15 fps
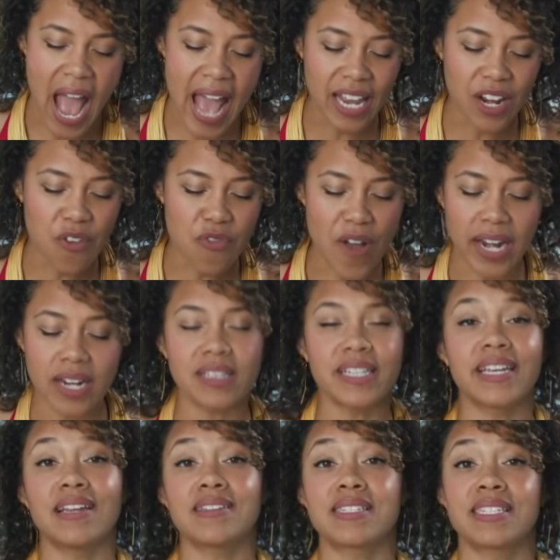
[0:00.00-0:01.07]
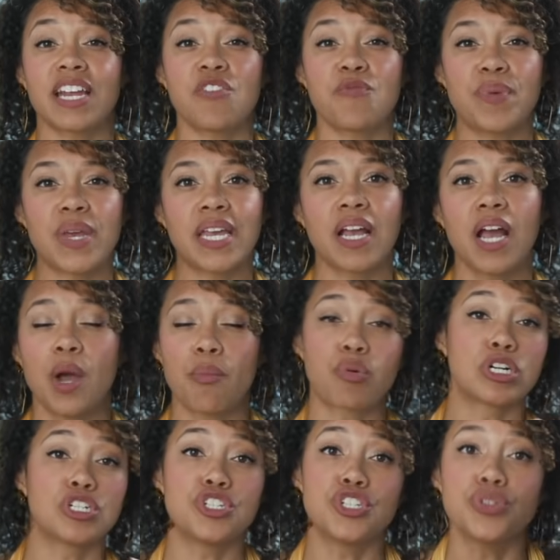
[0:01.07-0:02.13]
And finally, instead of being
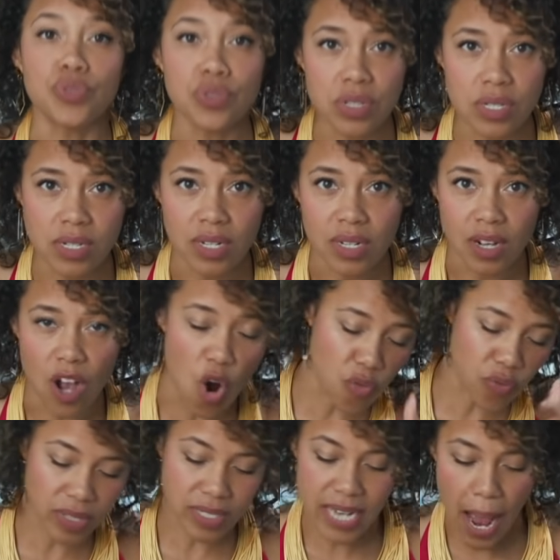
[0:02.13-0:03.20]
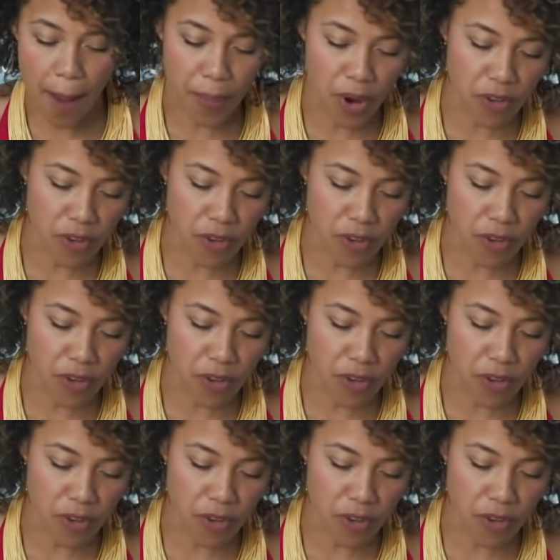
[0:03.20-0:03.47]
produced, over the top